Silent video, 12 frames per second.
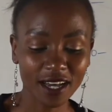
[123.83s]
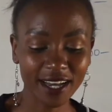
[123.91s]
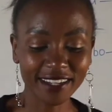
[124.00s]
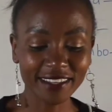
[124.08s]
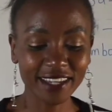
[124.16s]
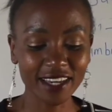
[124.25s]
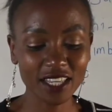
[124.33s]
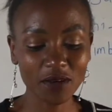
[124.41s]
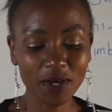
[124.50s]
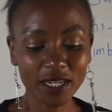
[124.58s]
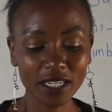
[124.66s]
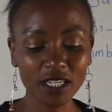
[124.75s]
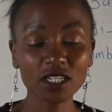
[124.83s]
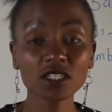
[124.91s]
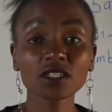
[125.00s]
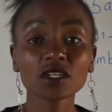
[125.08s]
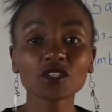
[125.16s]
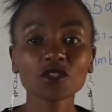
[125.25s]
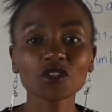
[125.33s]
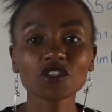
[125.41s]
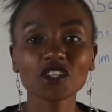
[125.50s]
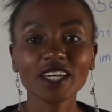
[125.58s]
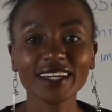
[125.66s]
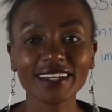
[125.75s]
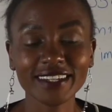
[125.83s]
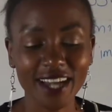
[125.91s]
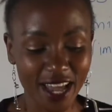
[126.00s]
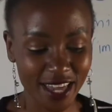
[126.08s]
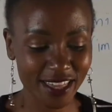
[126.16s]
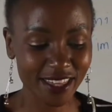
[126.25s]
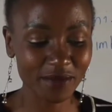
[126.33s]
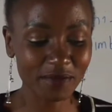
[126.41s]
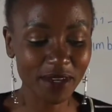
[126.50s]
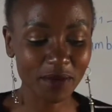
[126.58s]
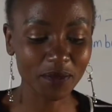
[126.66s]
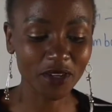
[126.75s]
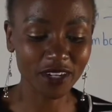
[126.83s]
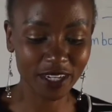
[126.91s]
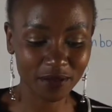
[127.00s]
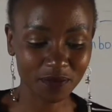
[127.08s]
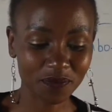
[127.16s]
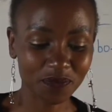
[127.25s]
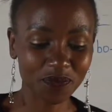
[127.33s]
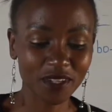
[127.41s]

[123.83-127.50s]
and the other one is to check the memory.